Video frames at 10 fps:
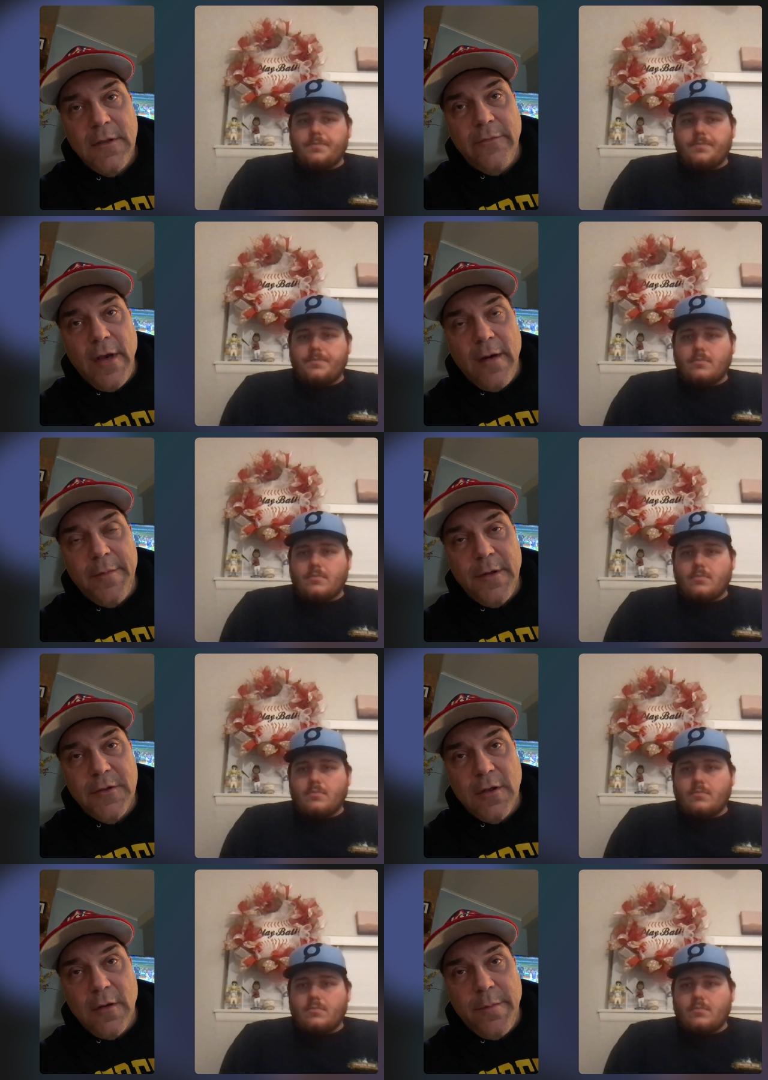Speaker 1: developing
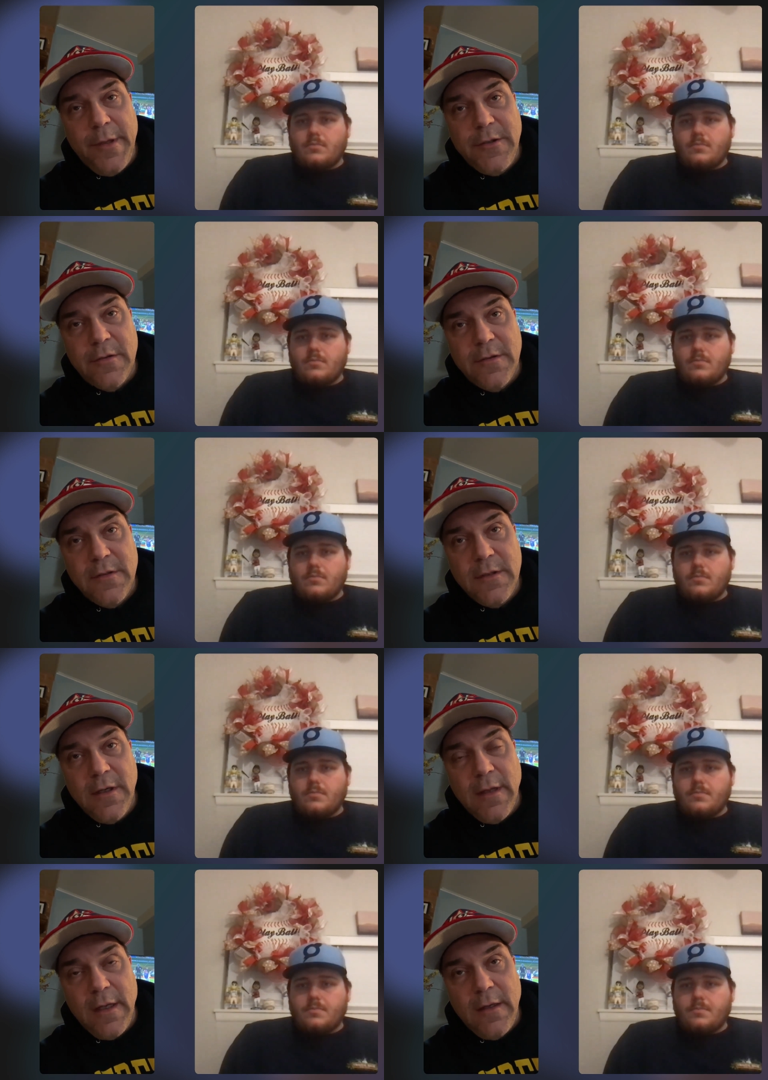those young pitchers.
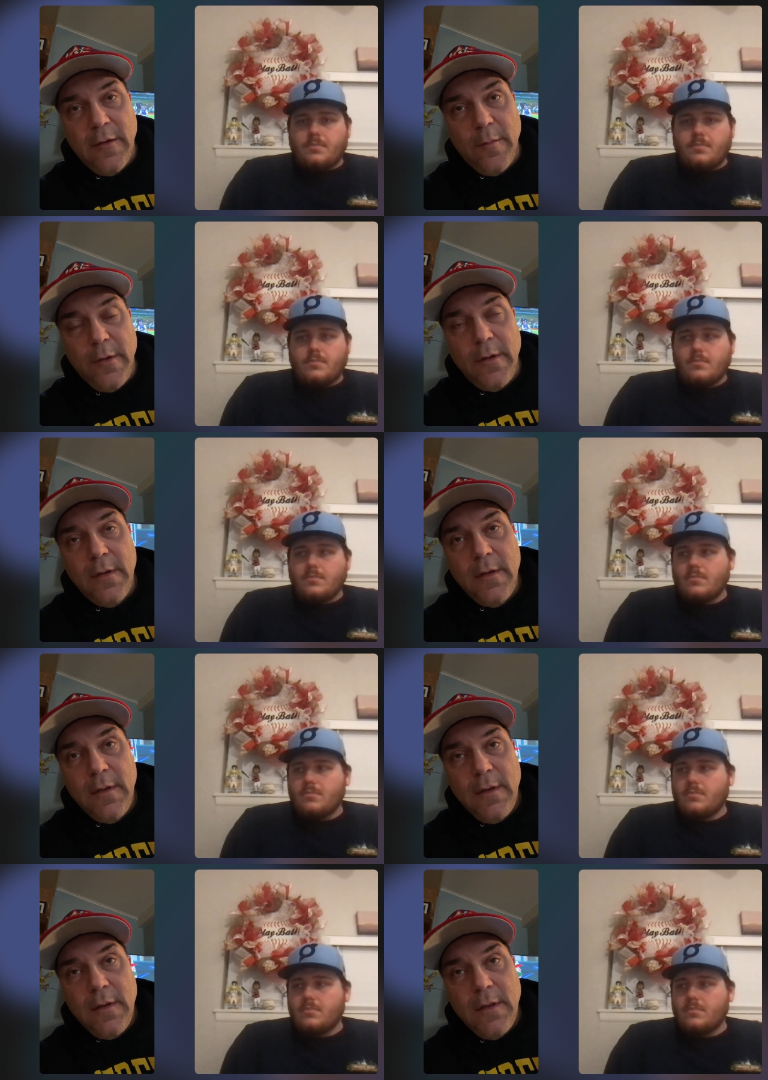You know, like Gilbert
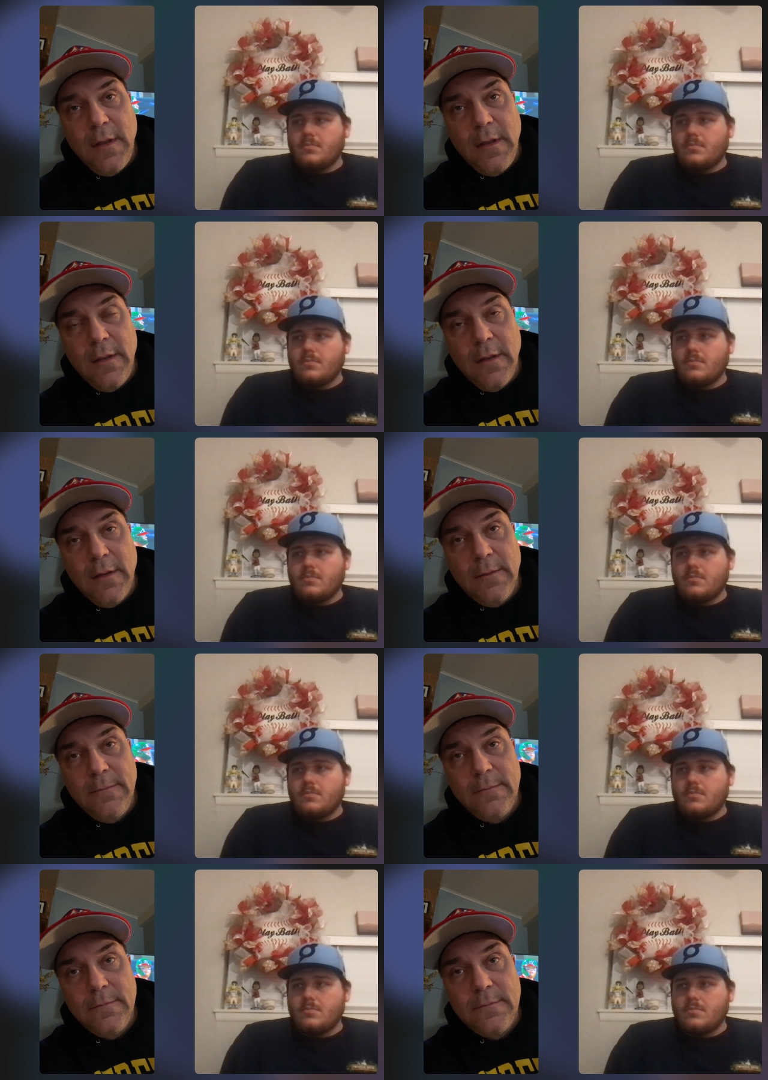and uh,
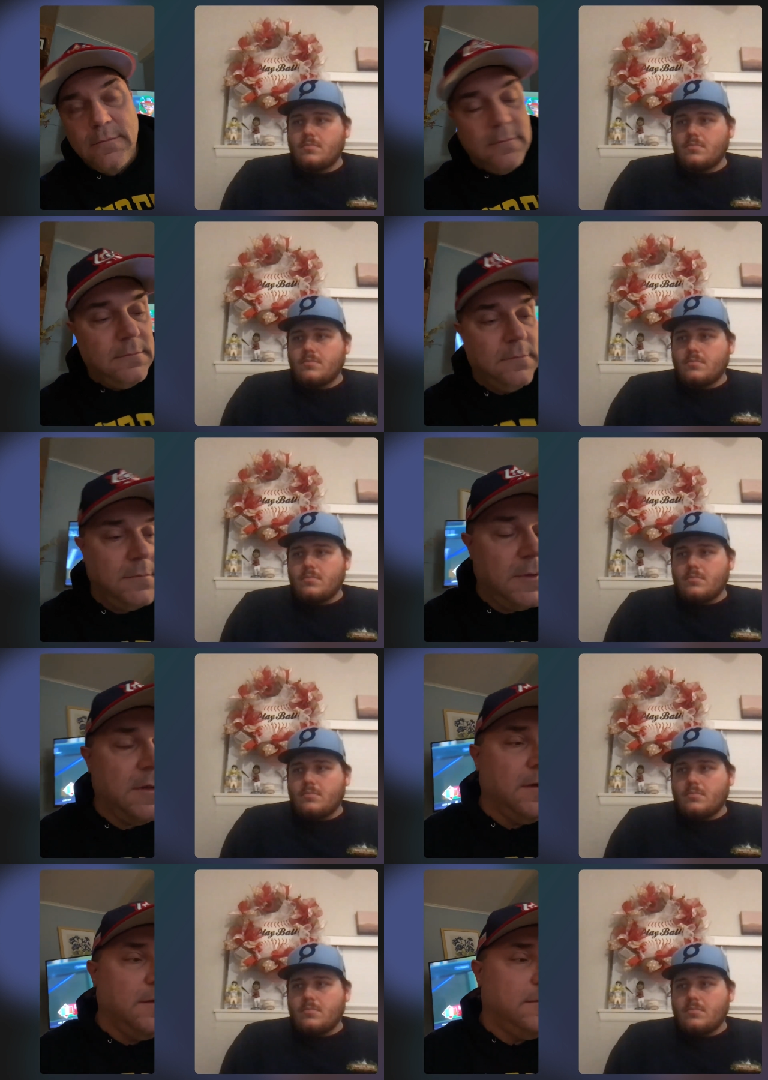
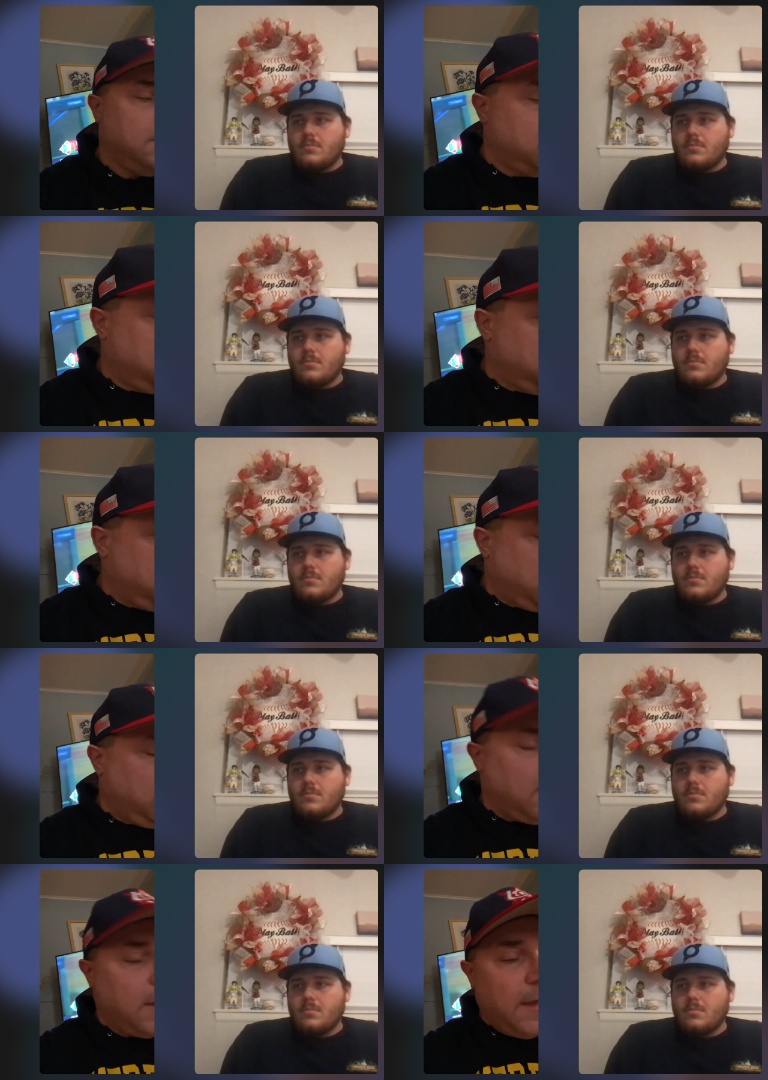oh,
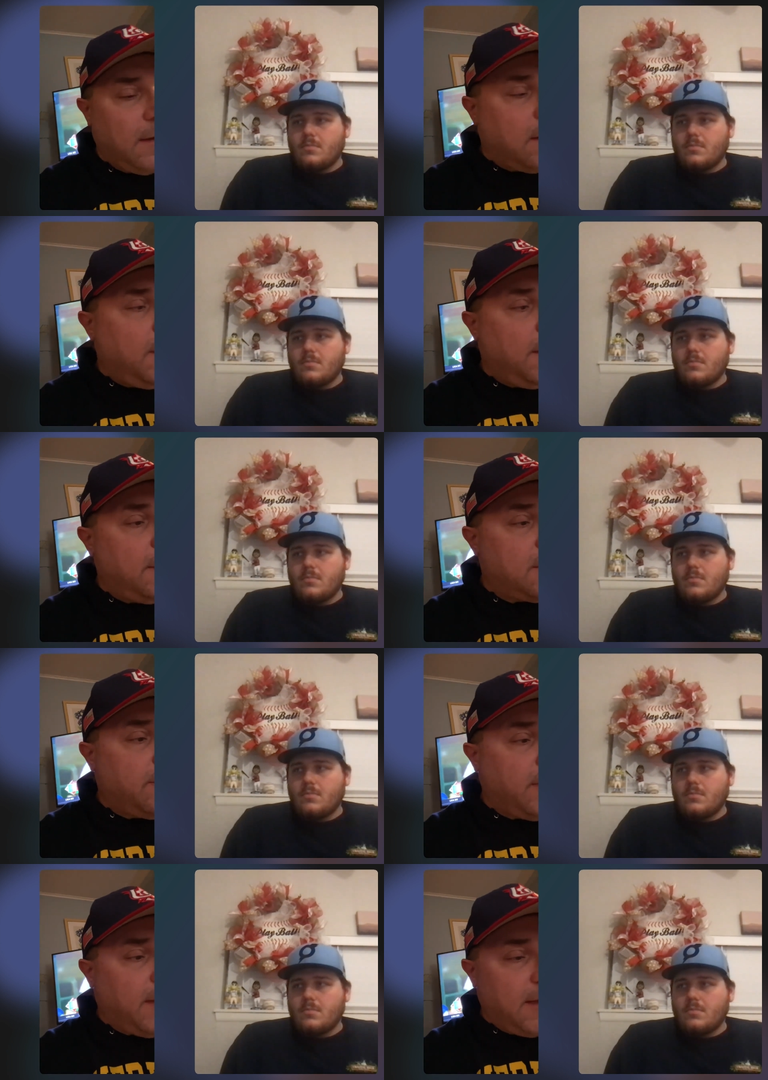hold on, gotta look at my notes.
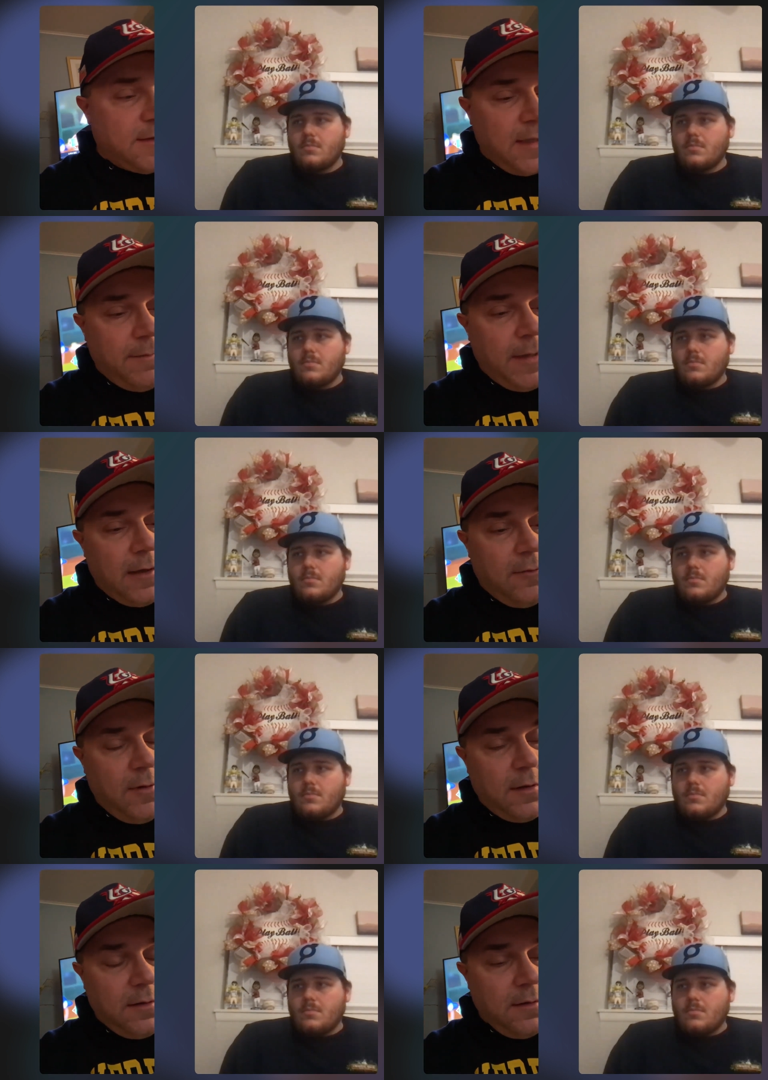I forgot his name that
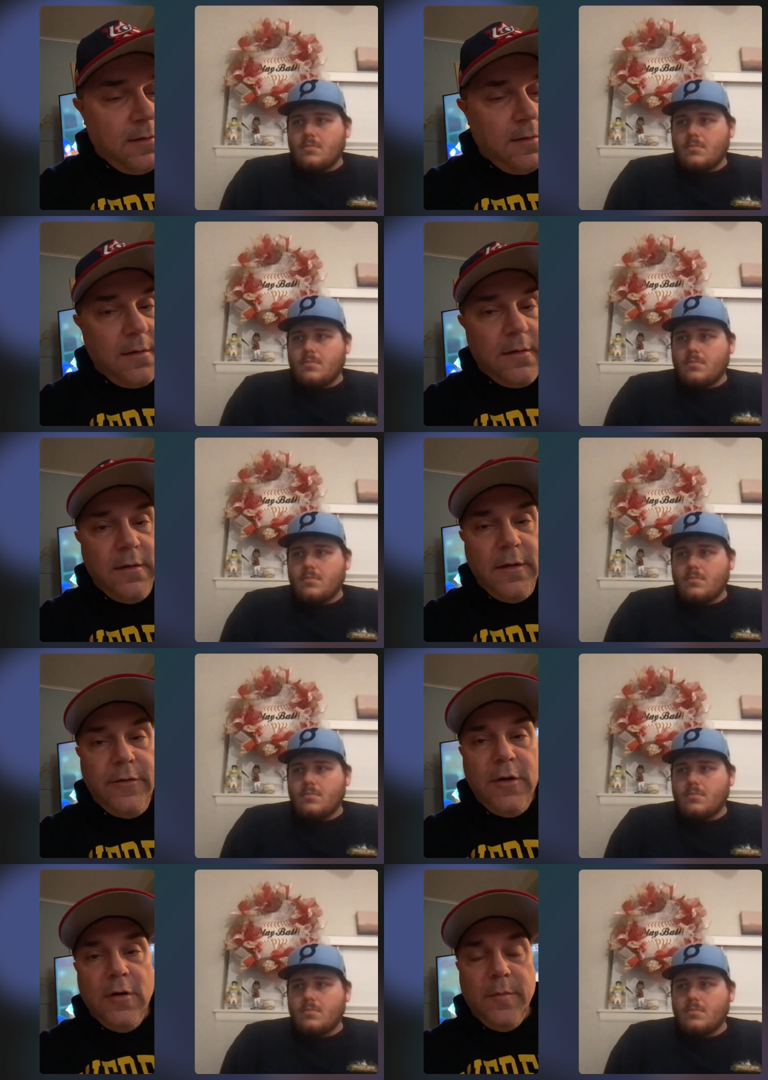quick. The
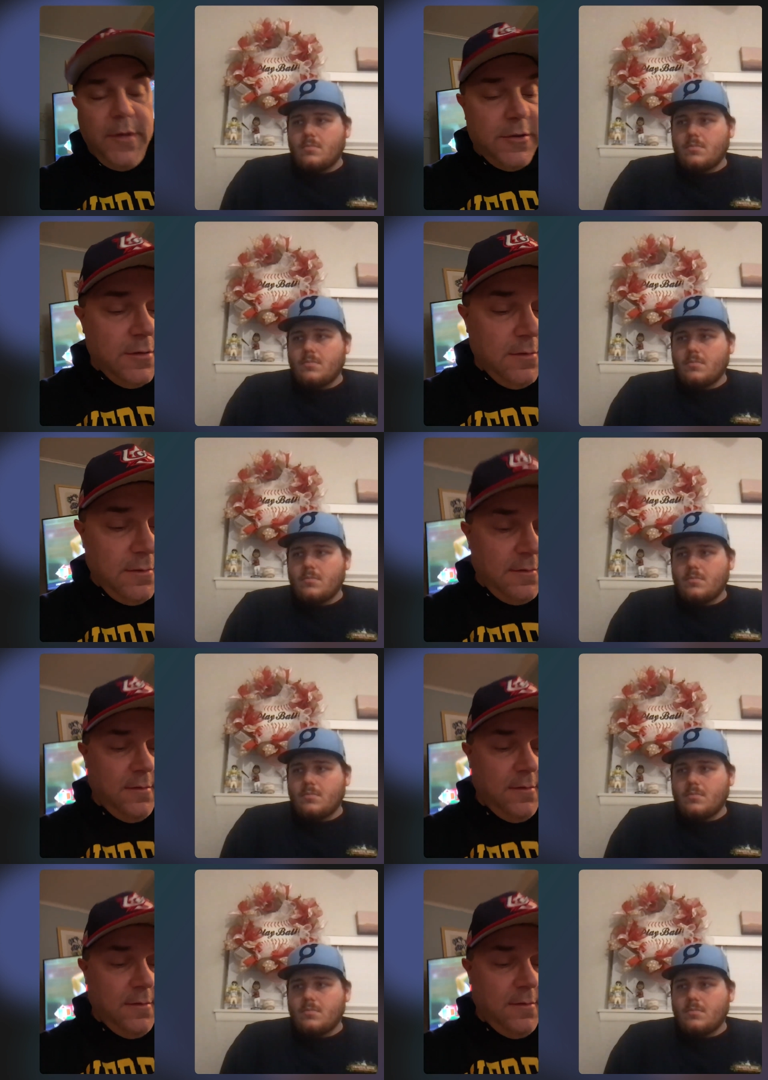other young pitcher,